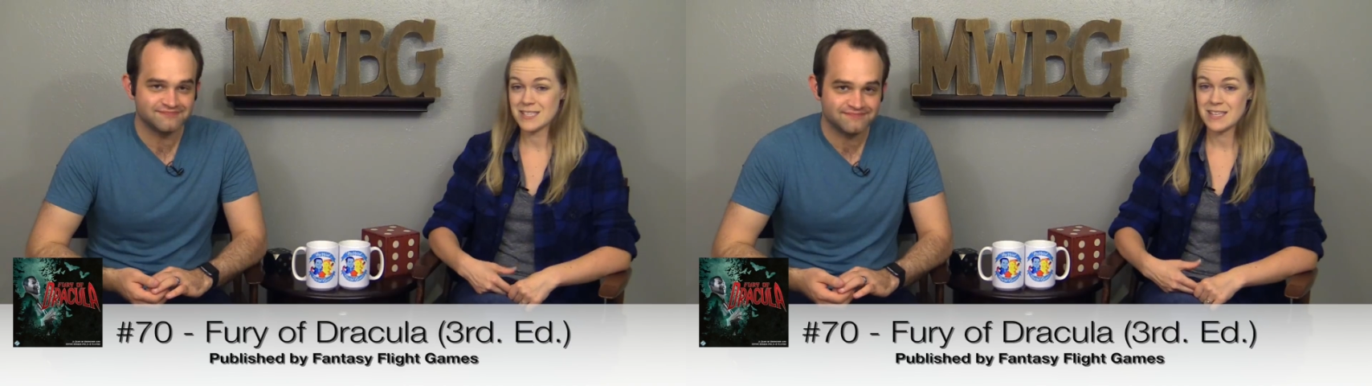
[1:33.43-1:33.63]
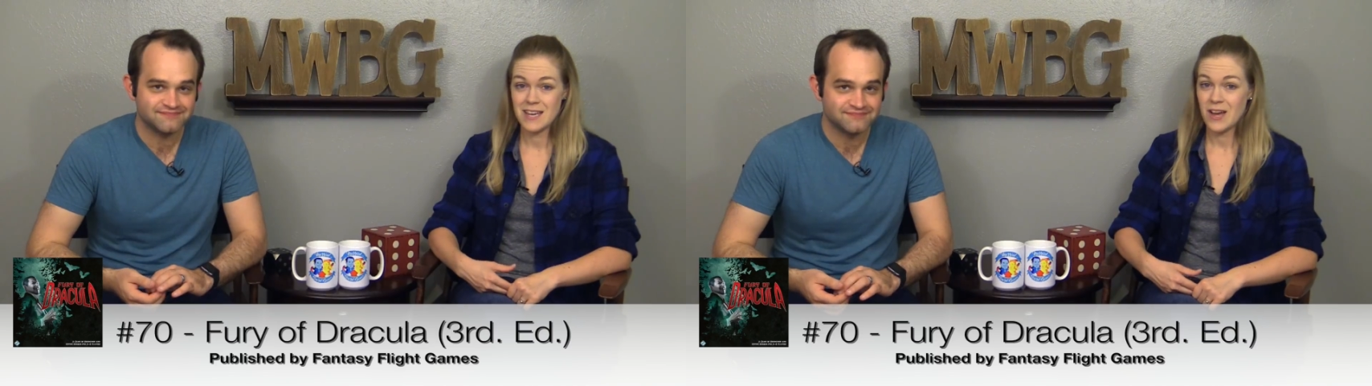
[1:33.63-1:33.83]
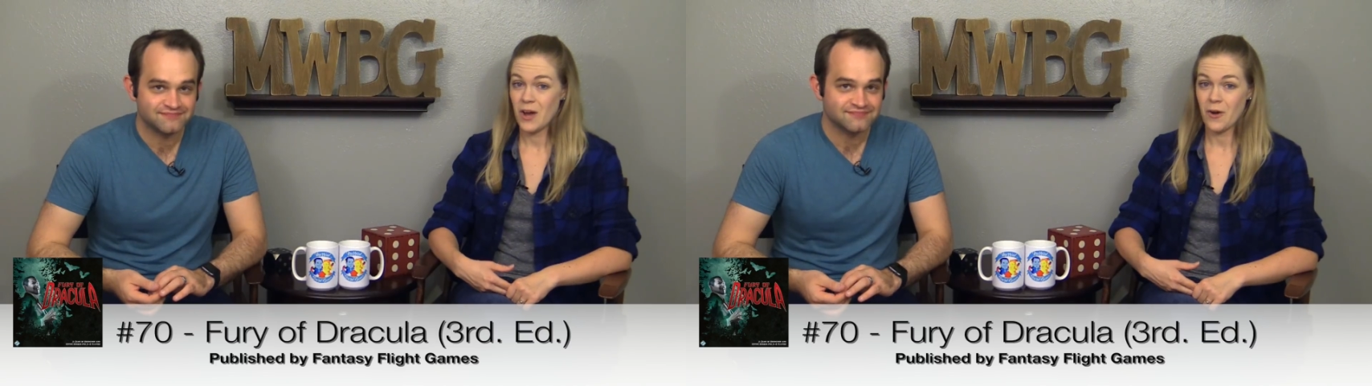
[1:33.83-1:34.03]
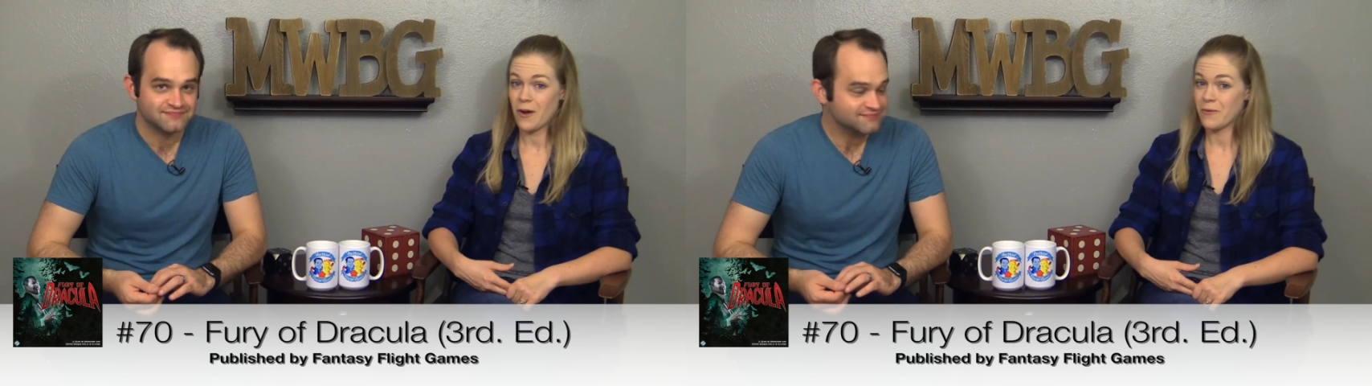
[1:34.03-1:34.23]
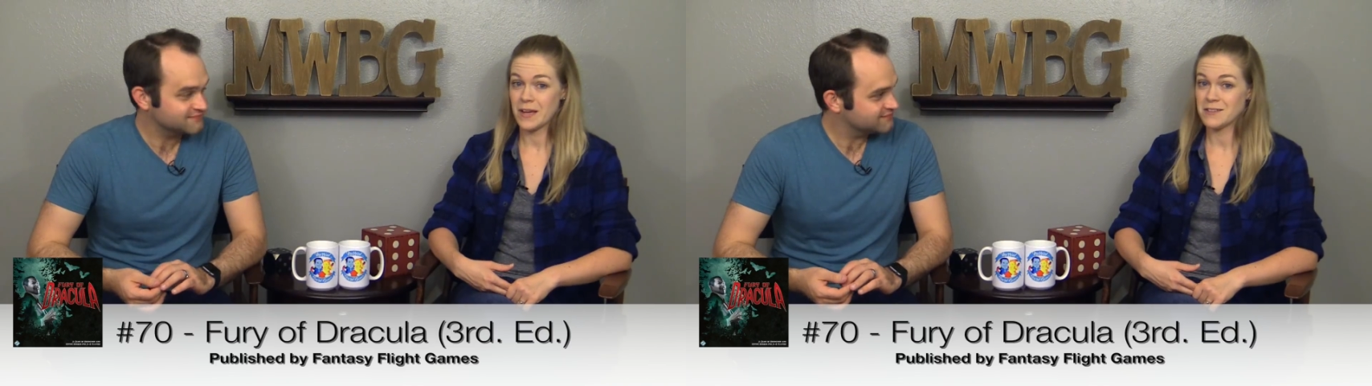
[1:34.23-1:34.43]
Speaker 1: Mm-hmm.
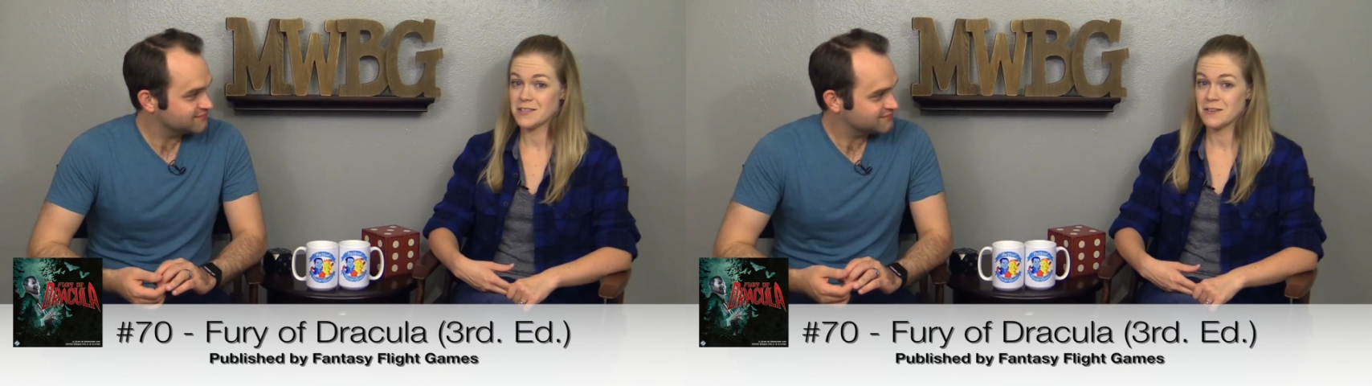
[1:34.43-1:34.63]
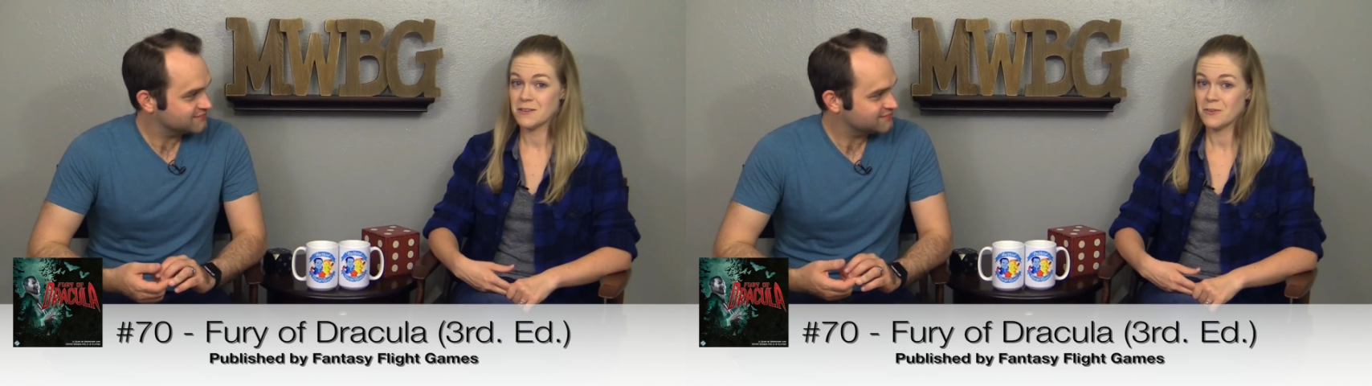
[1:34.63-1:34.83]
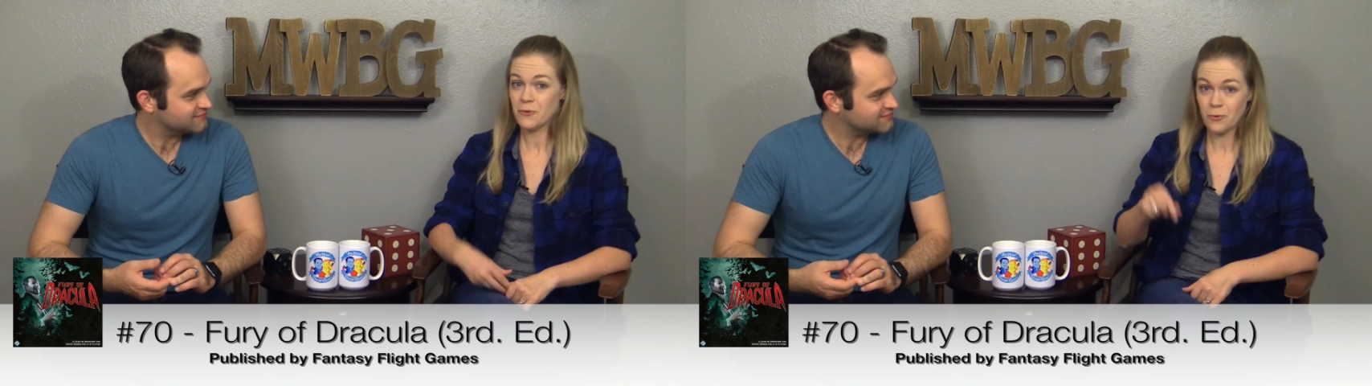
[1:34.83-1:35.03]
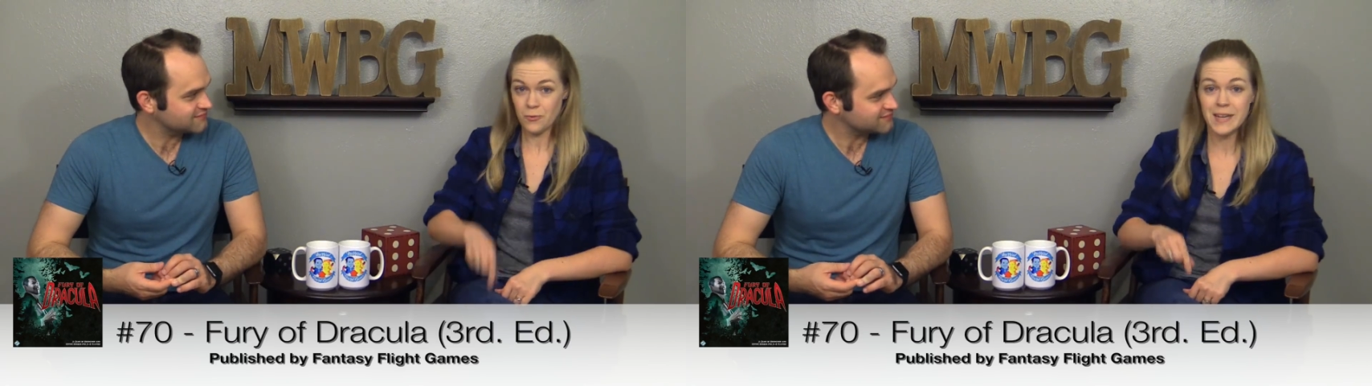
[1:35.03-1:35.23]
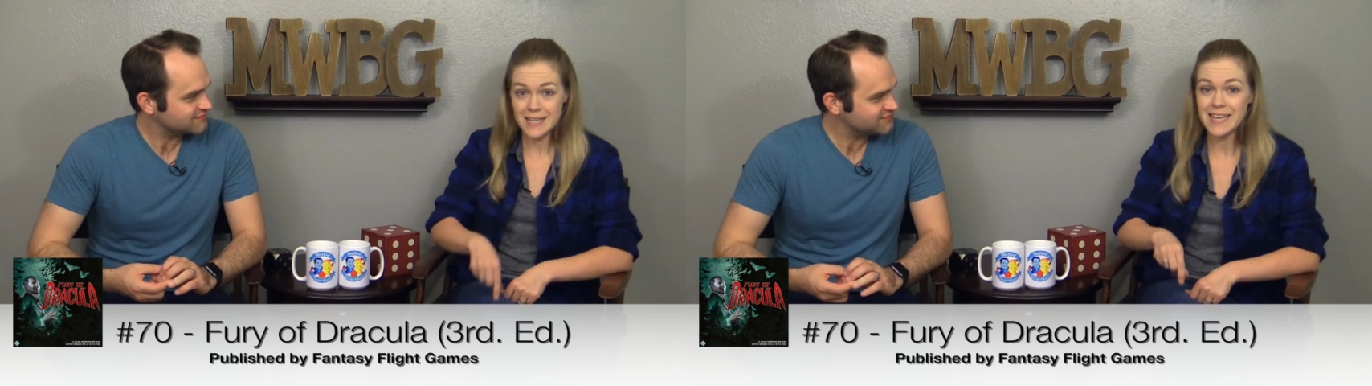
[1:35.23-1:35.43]
I went,
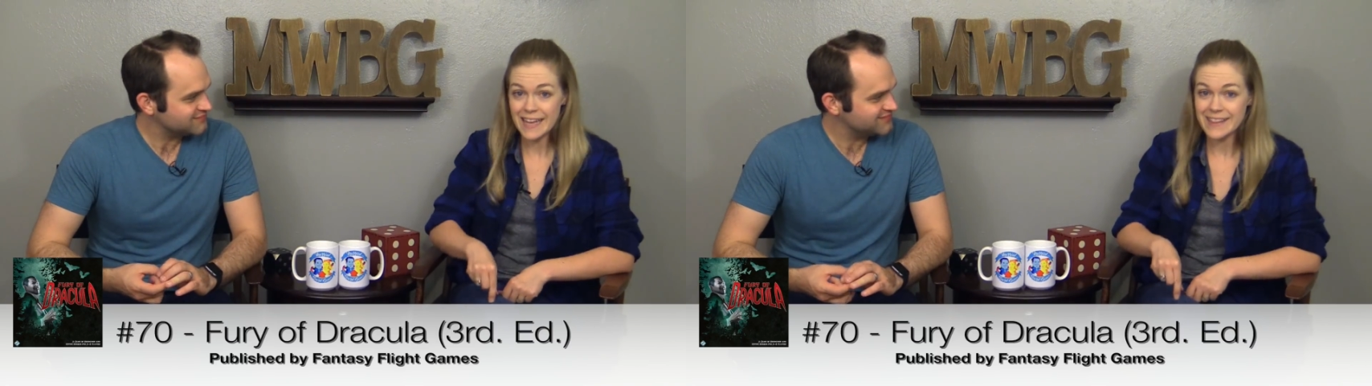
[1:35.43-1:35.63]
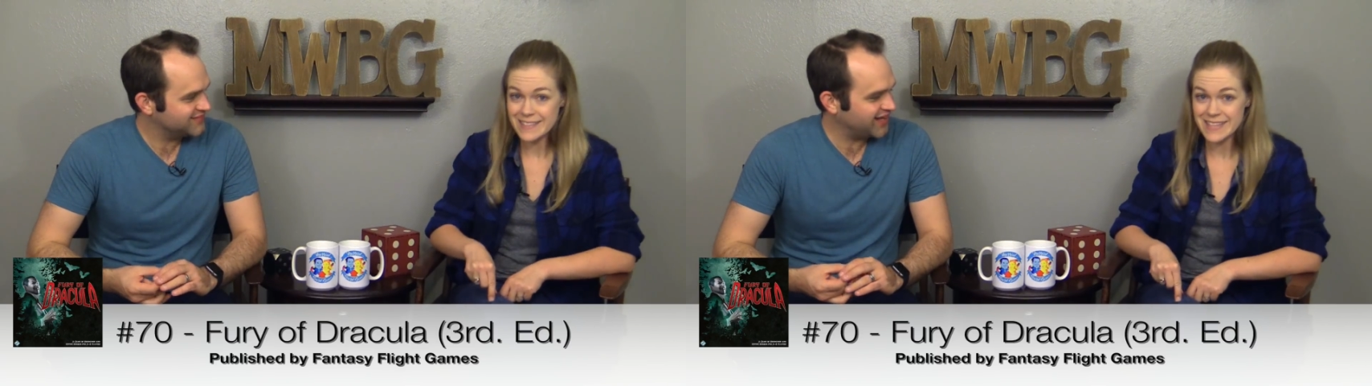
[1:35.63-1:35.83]
we need to get this.